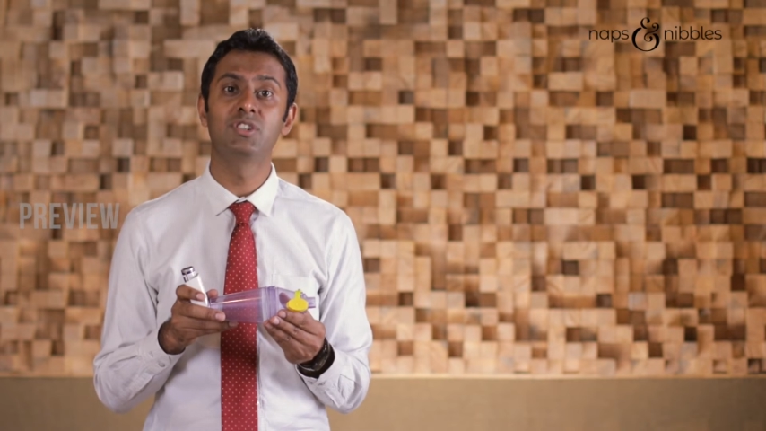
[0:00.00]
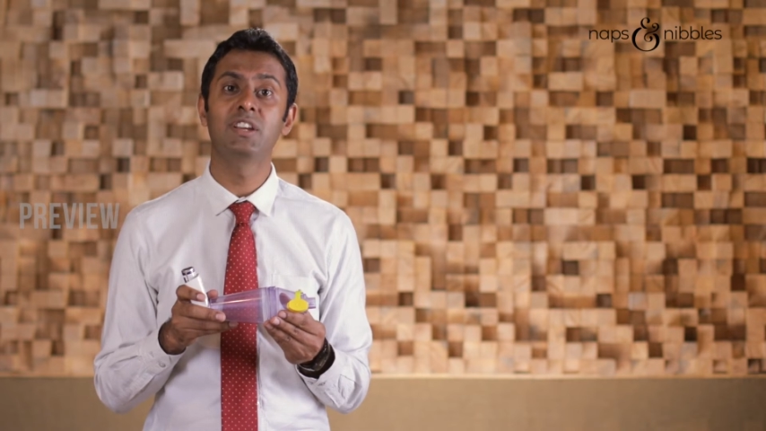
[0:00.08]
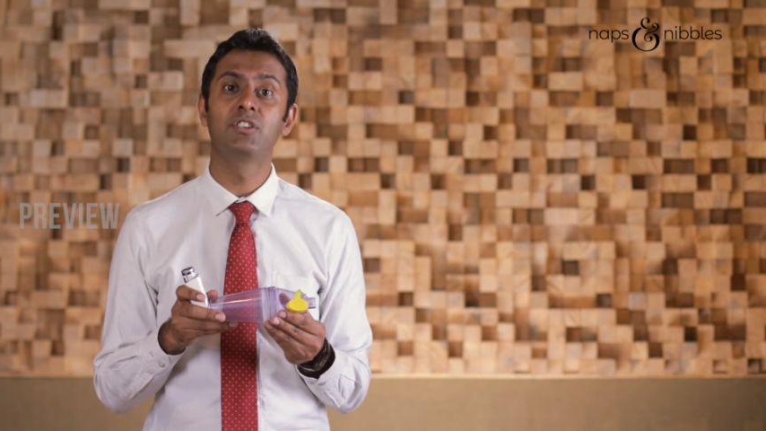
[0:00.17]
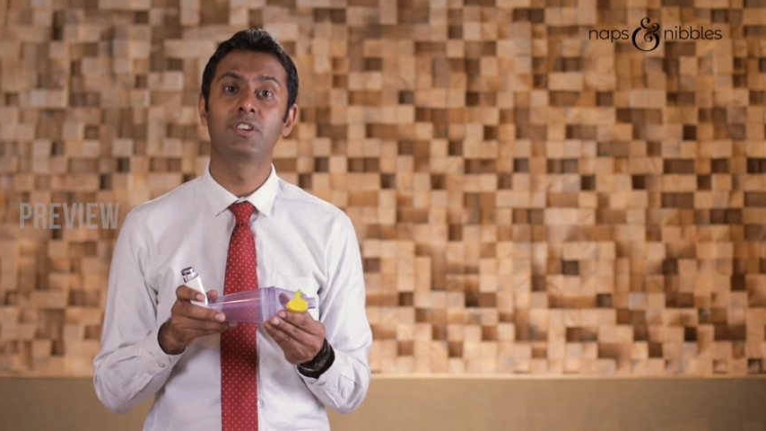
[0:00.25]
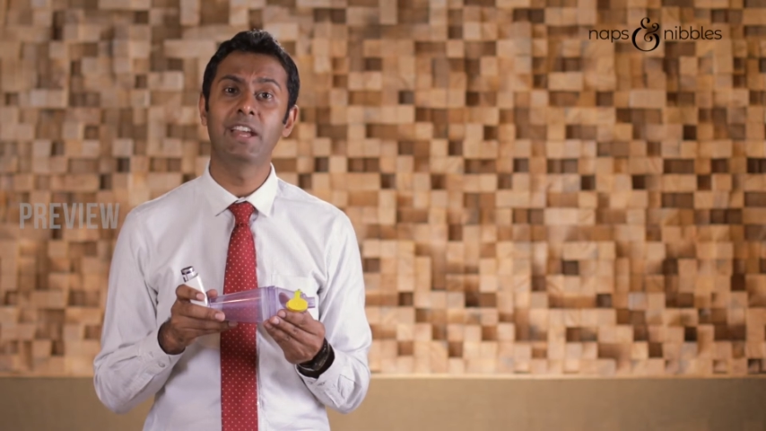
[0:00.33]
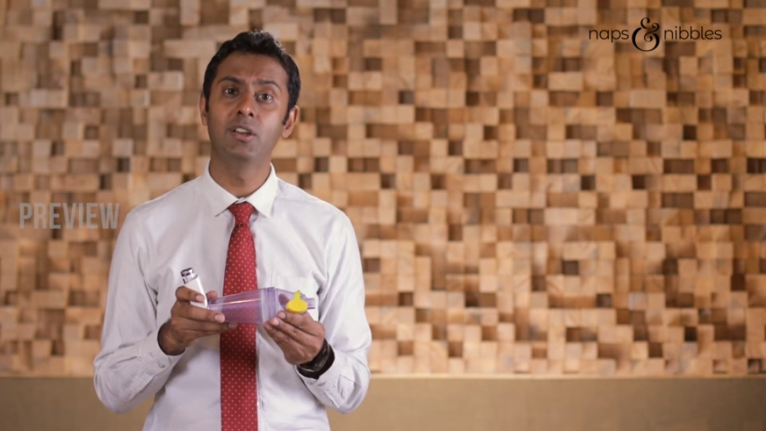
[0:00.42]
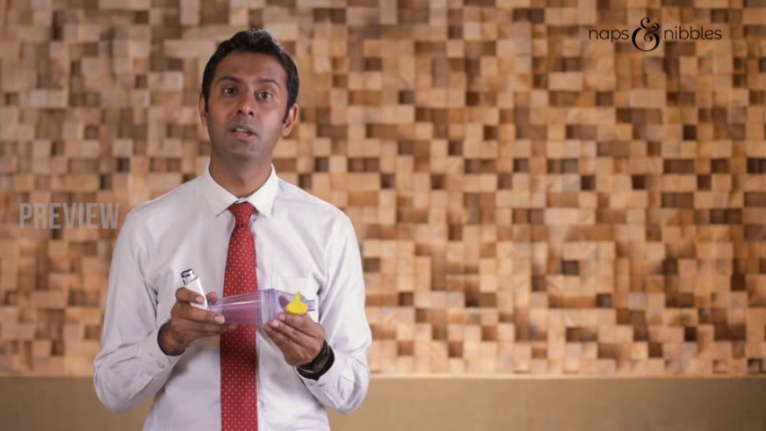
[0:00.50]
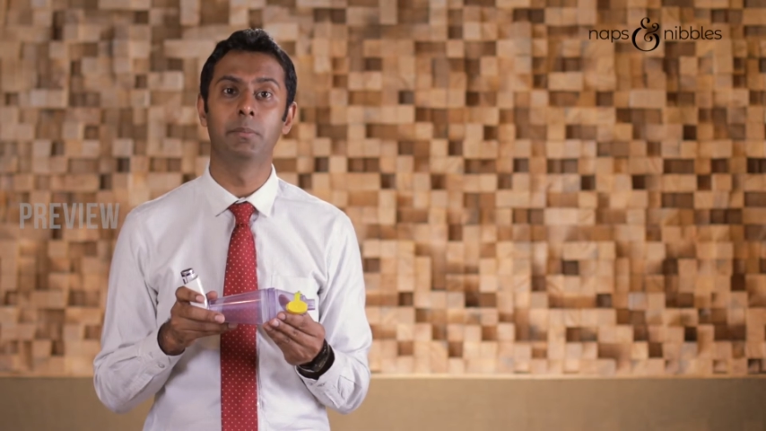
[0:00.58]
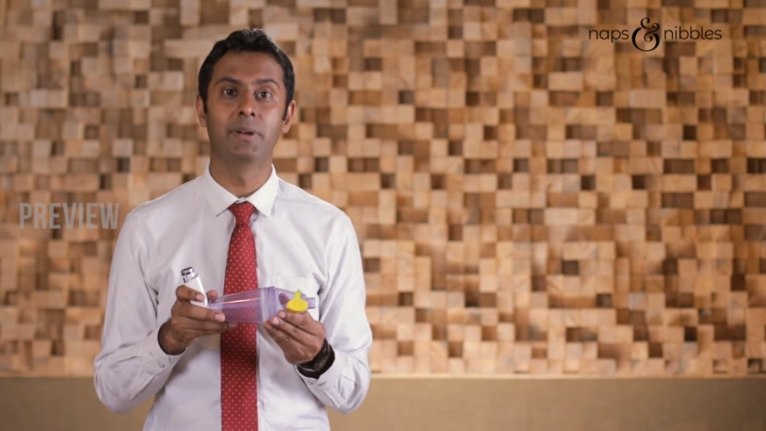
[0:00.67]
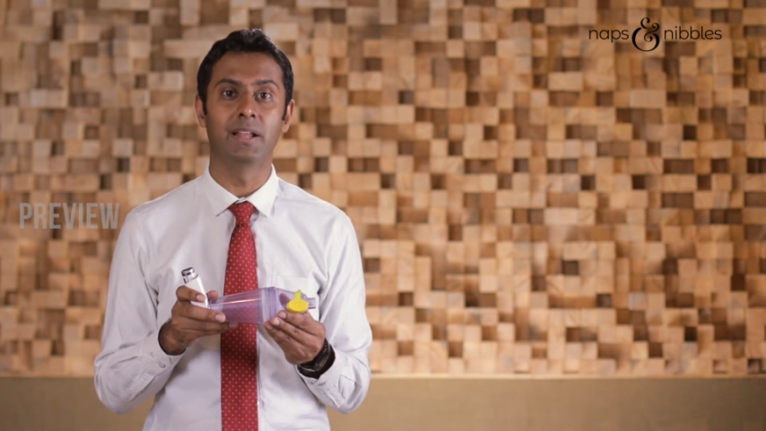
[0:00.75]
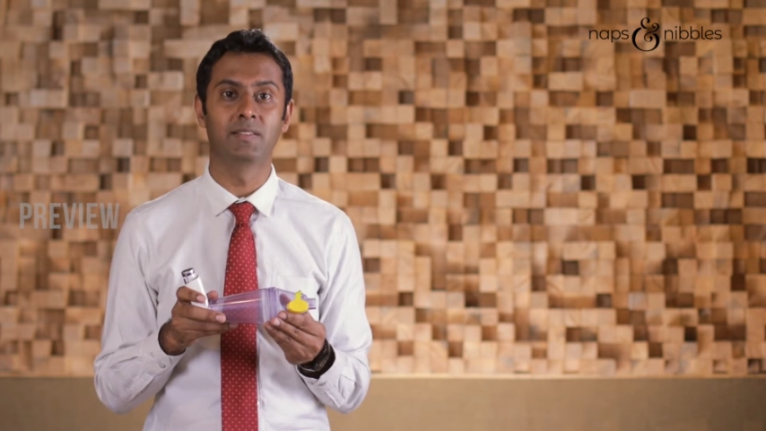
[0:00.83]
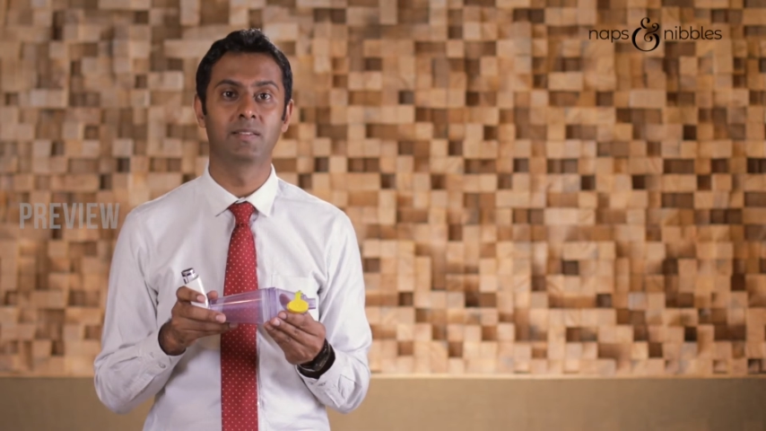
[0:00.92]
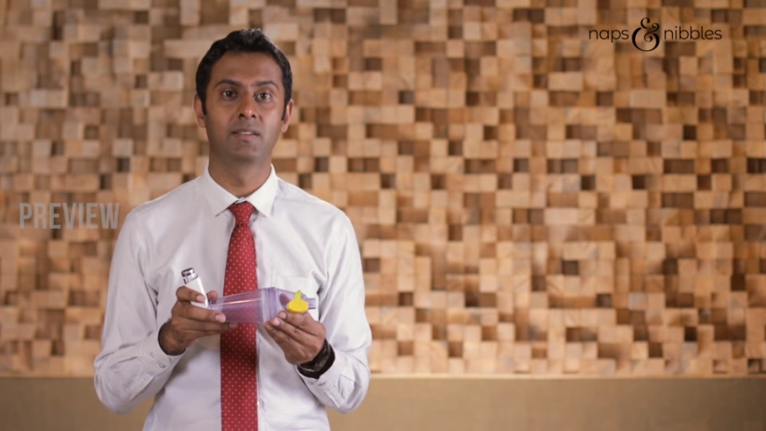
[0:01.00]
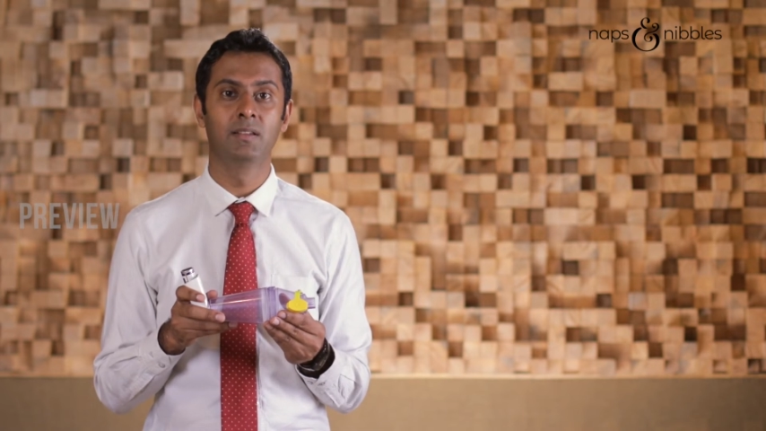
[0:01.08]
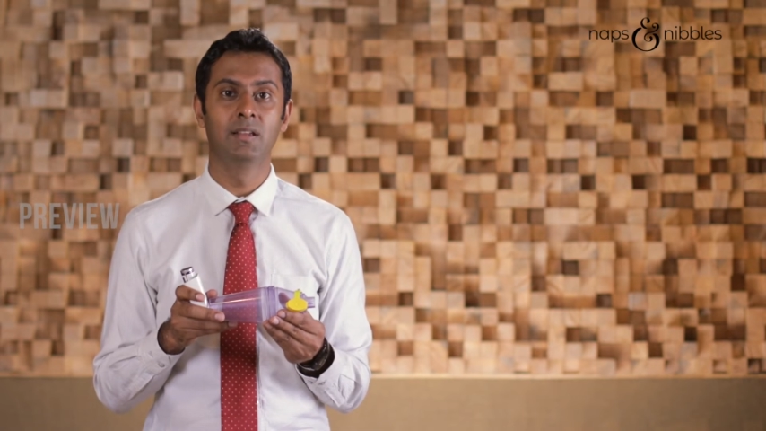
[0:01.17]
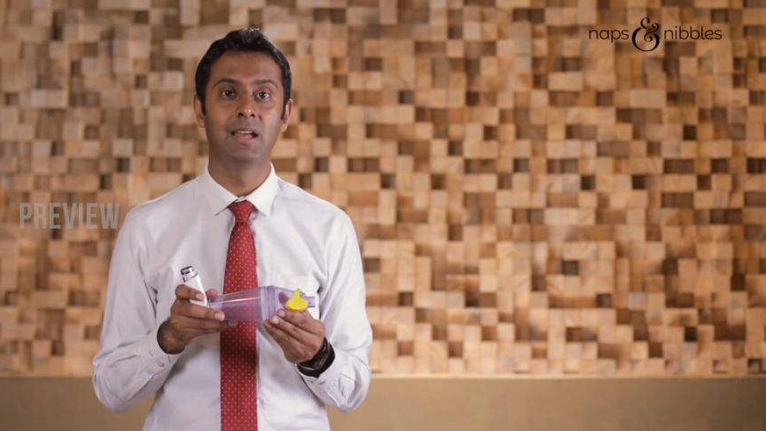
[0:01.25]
take regular breaths